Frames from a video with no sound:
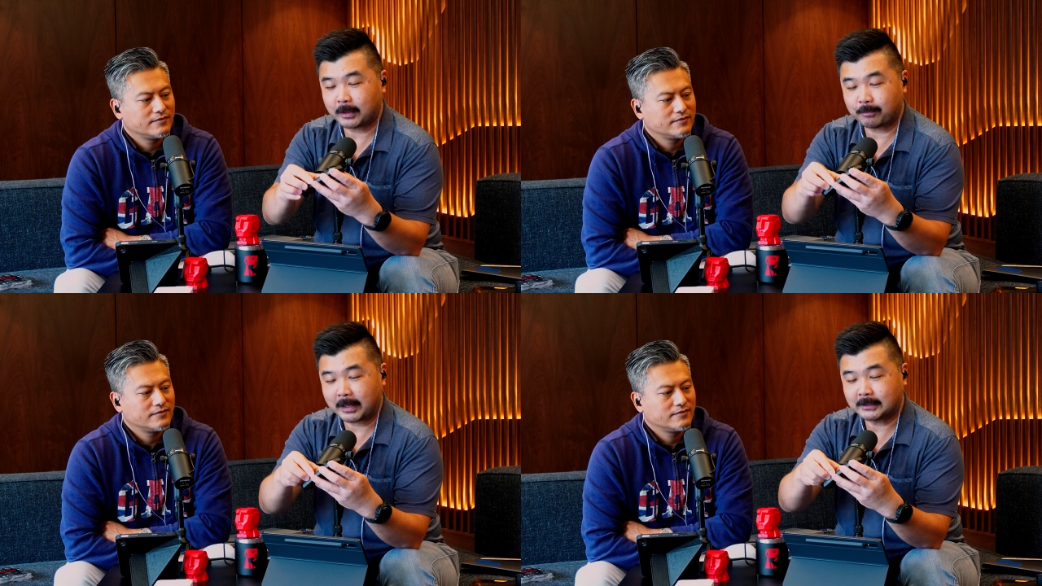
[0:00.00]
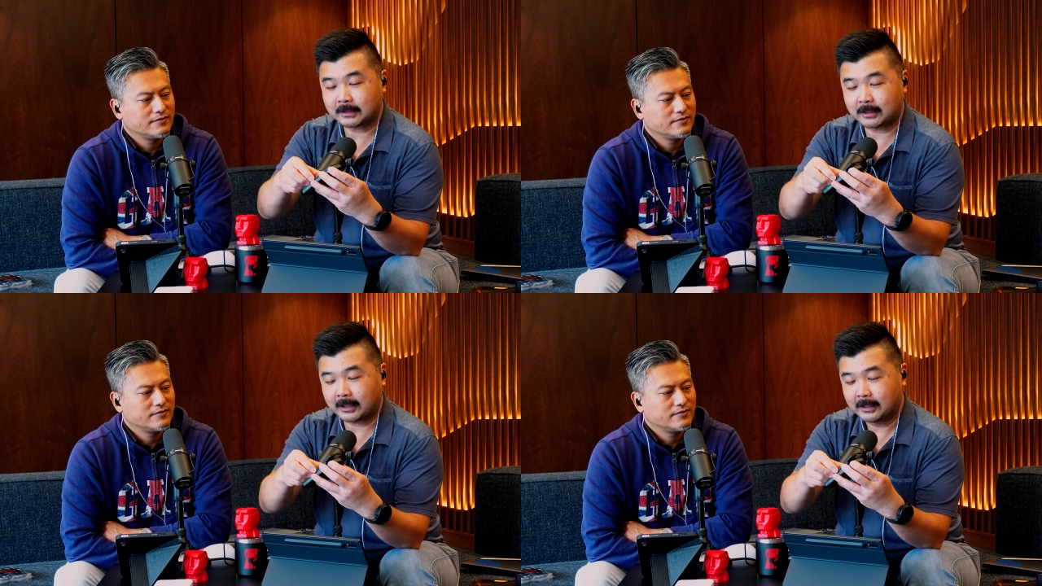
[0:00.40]
Speaker 1: that
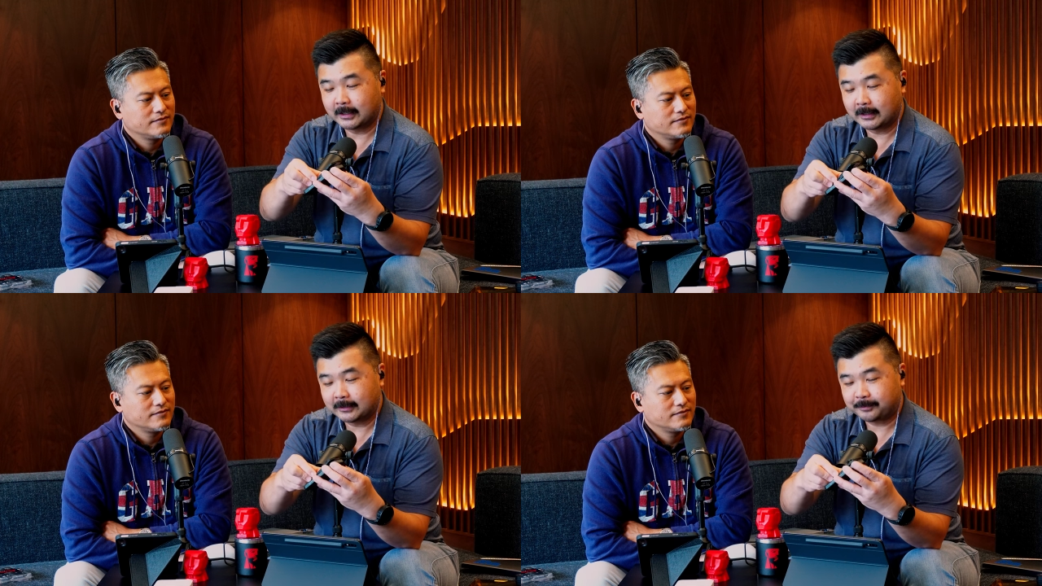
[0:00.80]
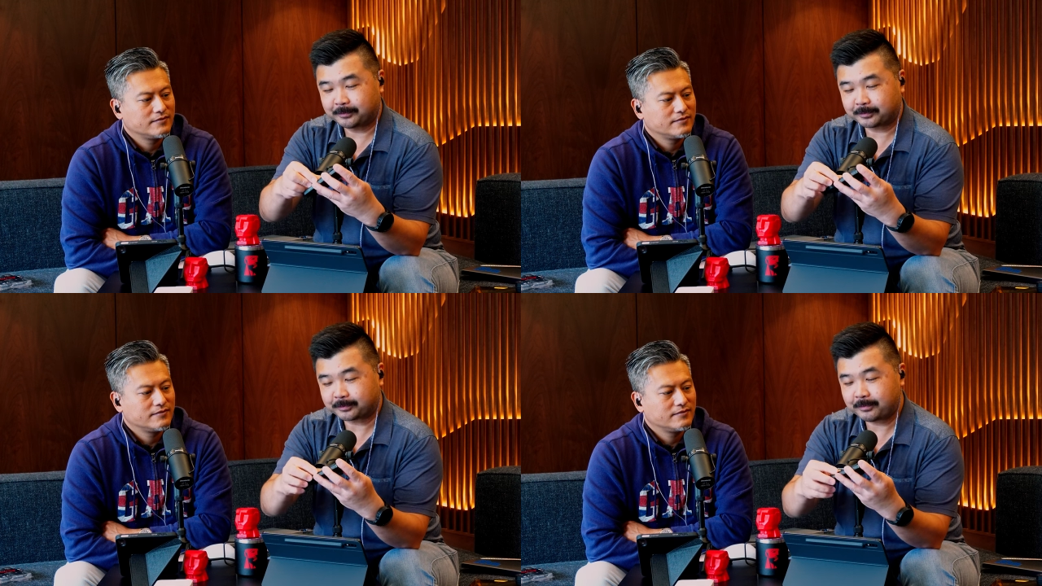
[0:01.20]
basically
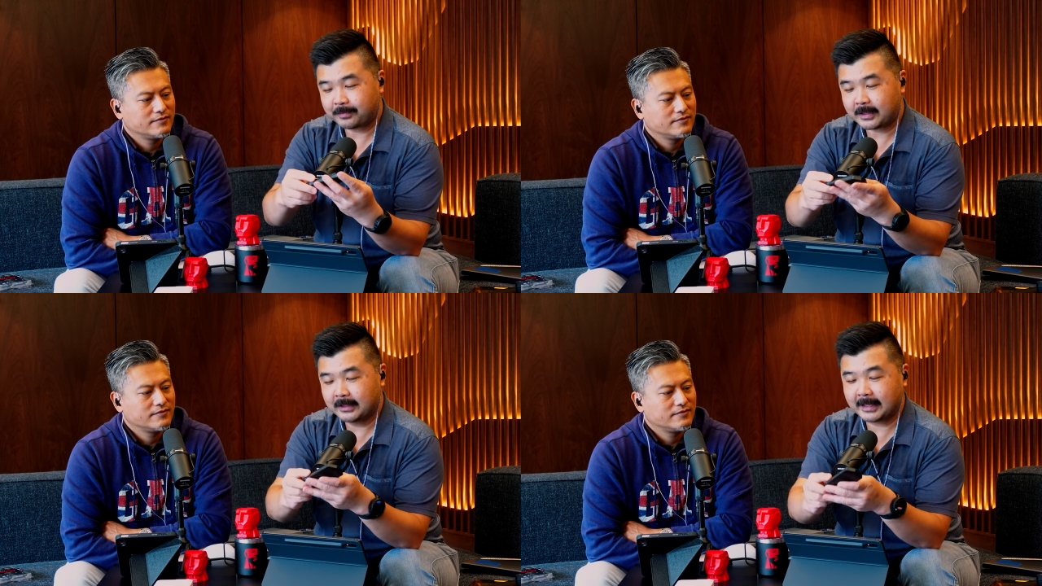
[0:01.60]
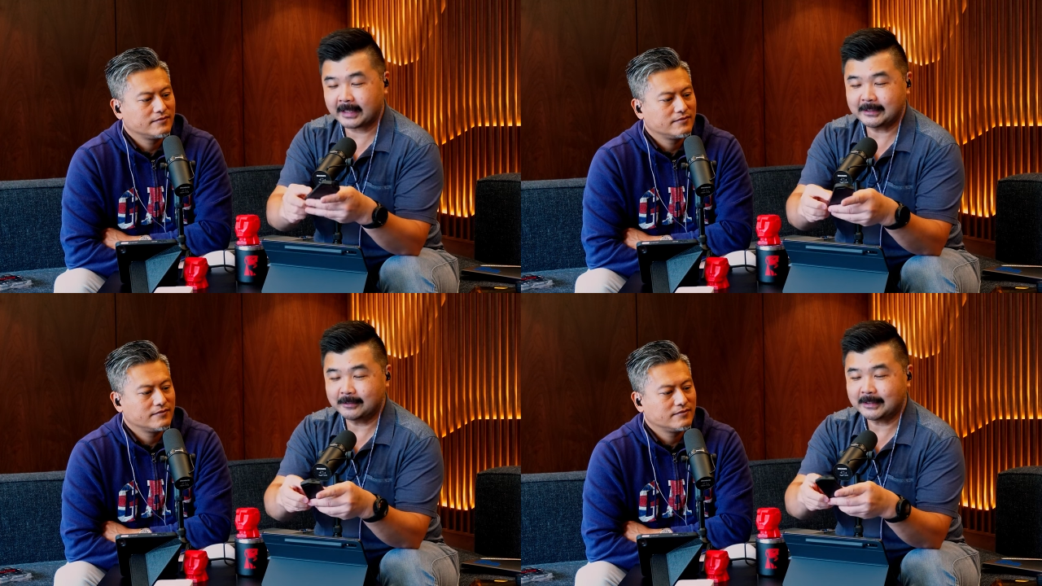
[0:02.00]

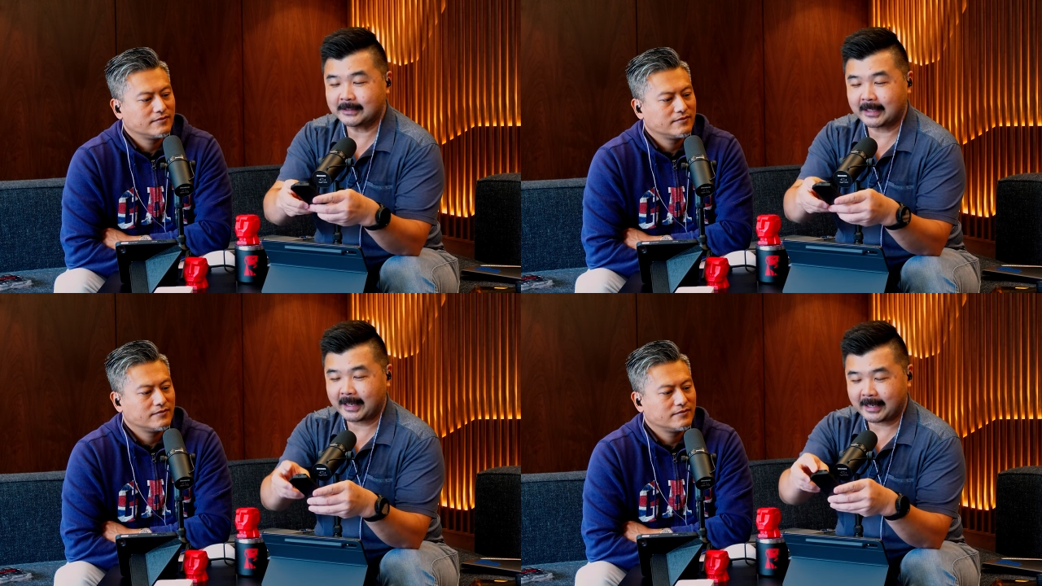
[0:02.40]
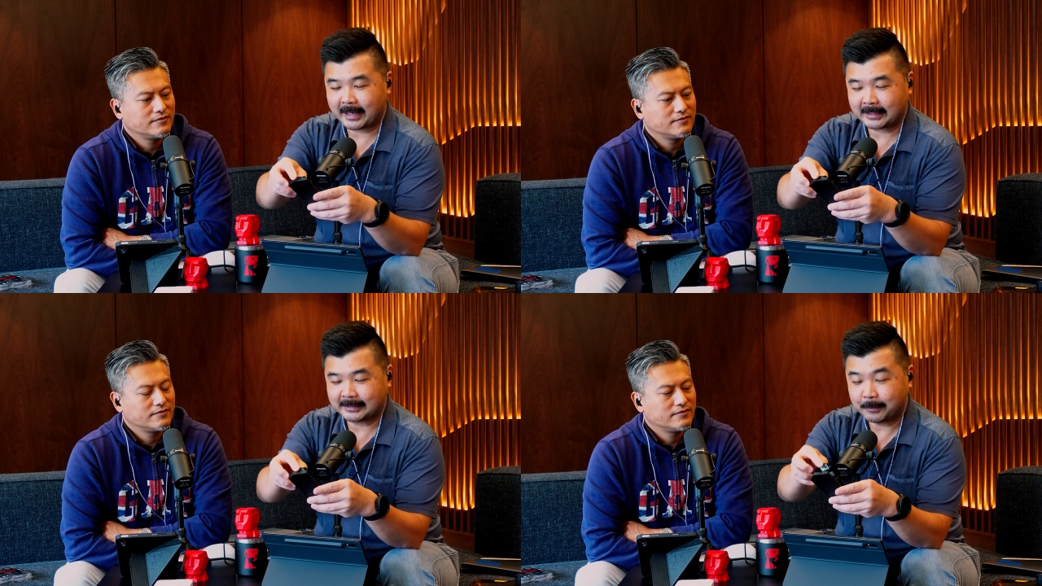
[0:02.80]
like it uses
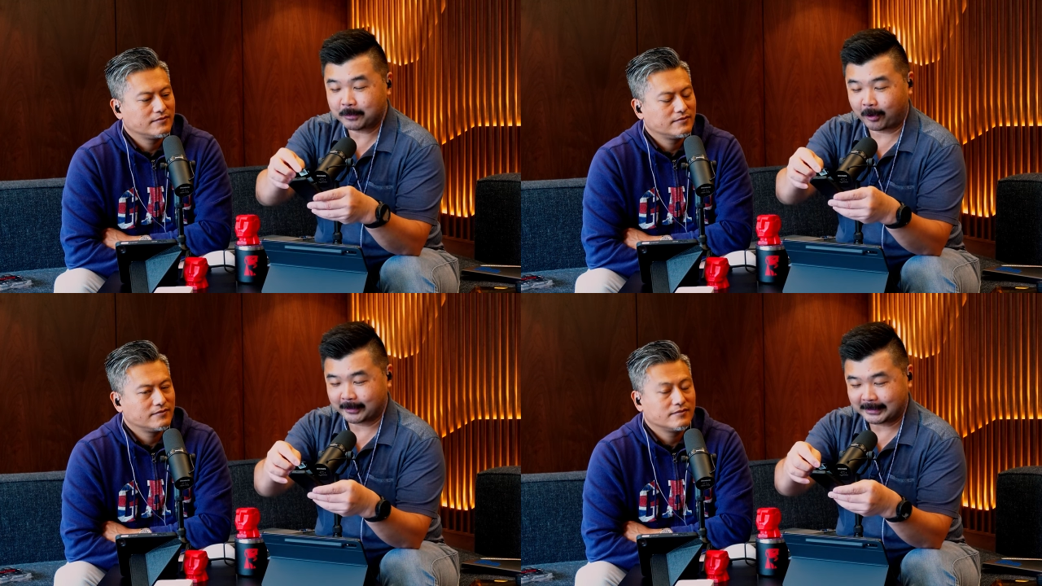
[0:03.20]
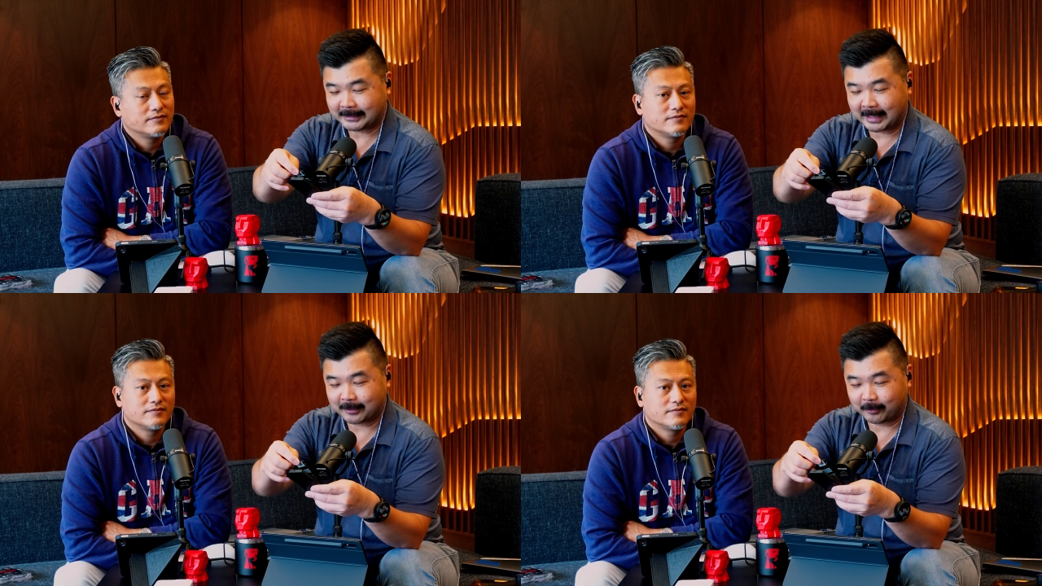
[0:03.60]
a, a SIM card
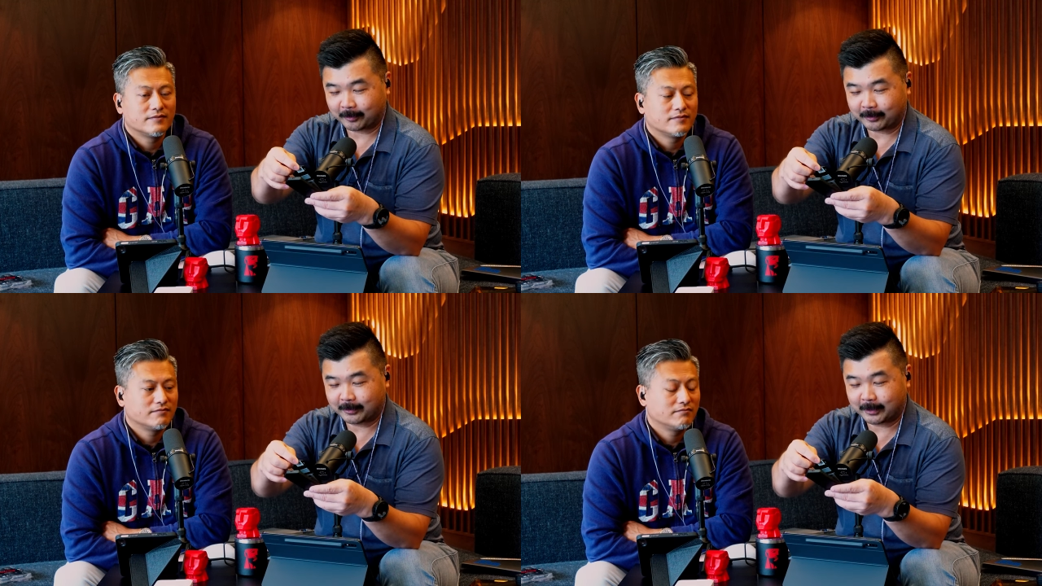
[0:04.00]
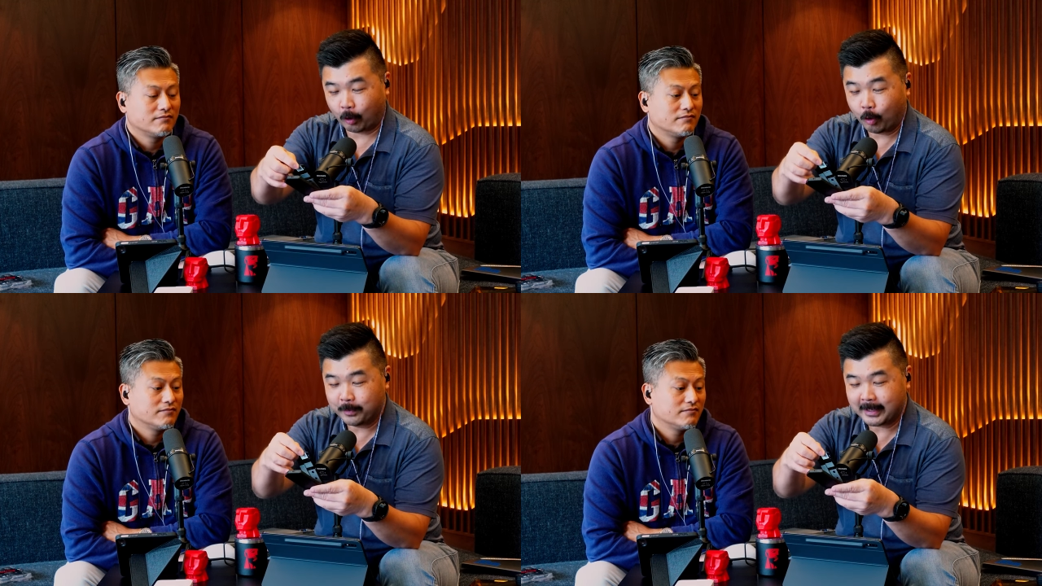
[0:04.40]
ejector
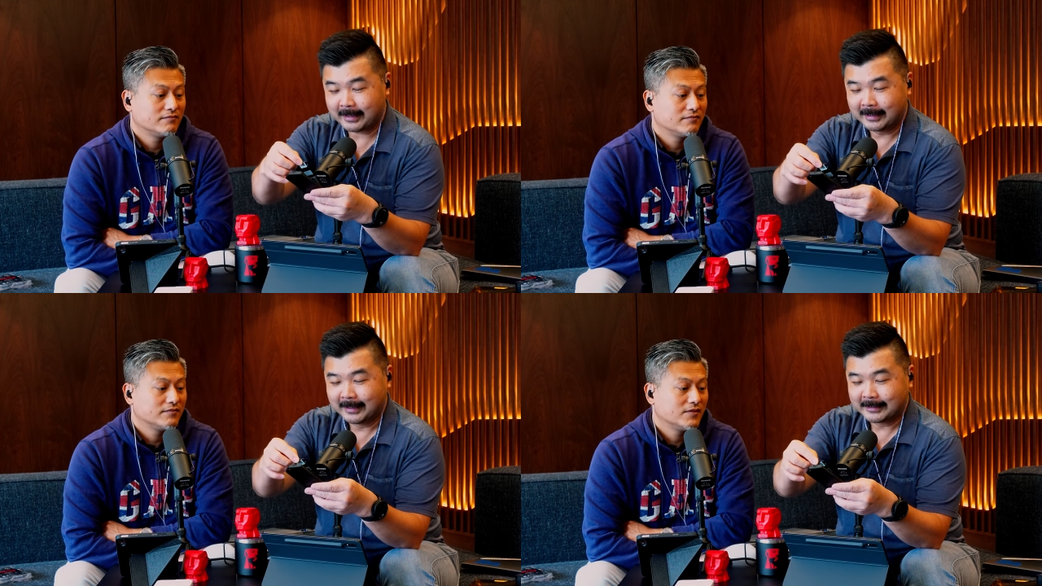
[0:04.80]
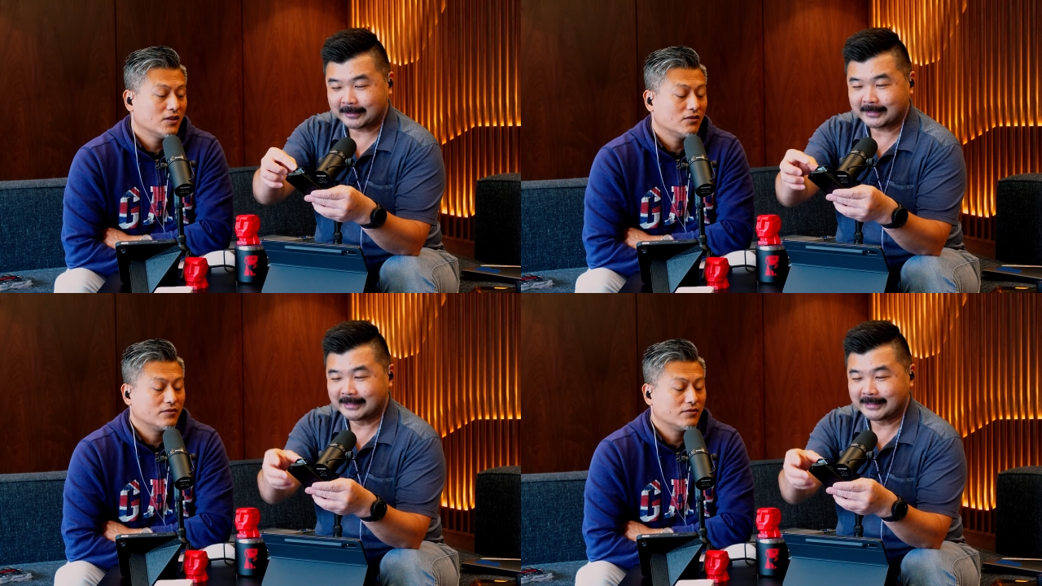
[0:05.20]
to open it. So